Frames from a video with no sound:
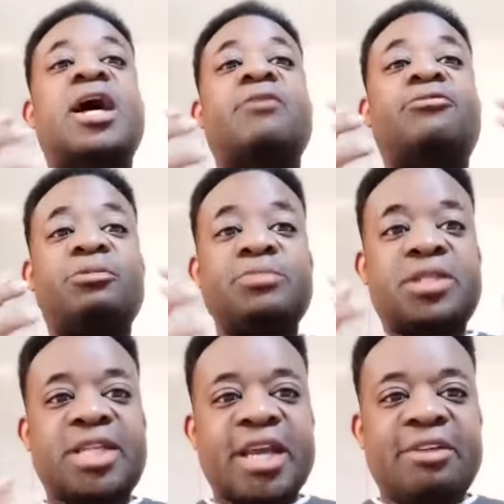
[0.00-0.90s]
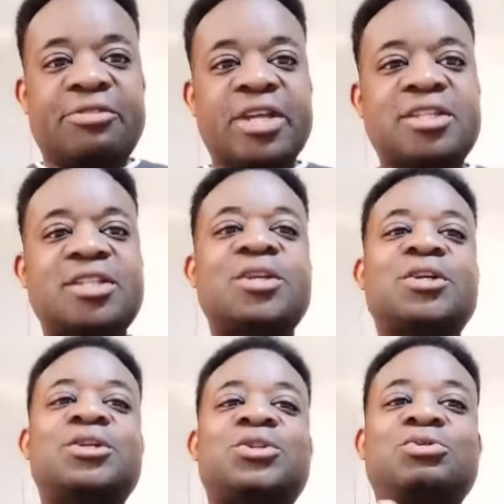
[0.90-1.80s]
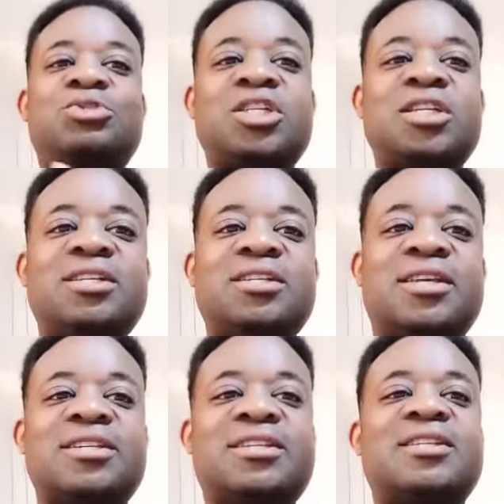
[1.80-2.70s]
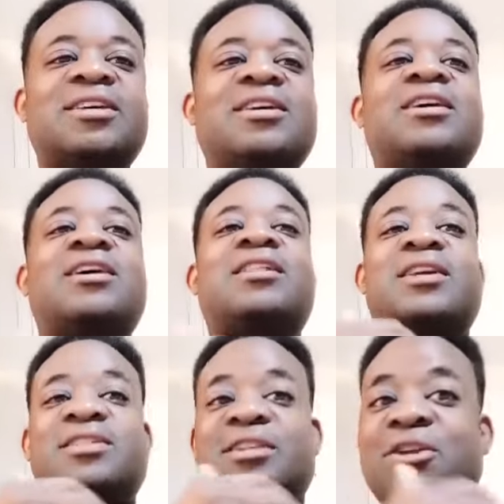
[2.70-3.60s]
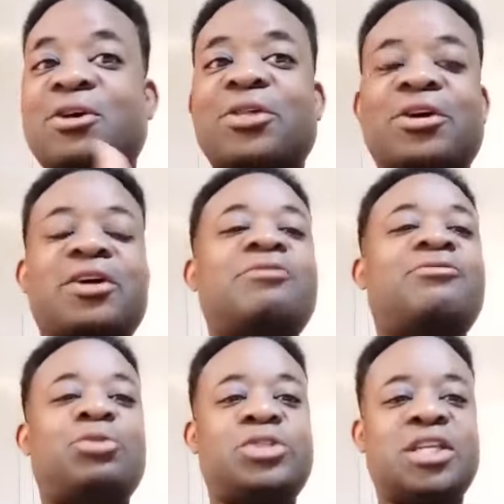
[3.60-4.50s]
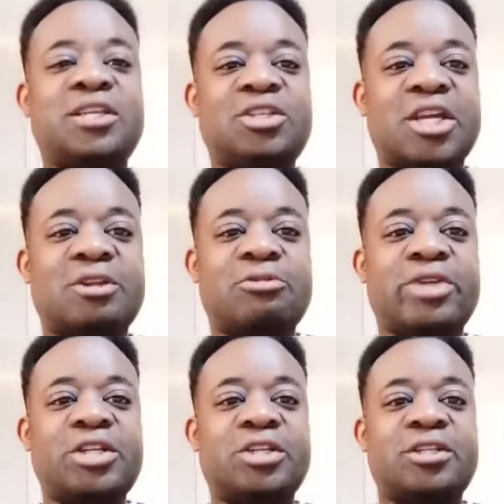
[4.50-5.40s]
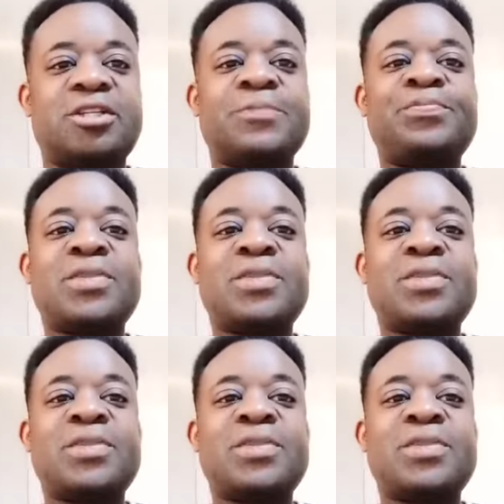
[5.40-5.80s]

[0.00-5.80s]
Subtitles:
And from David to Jesus, there's another 14 generations.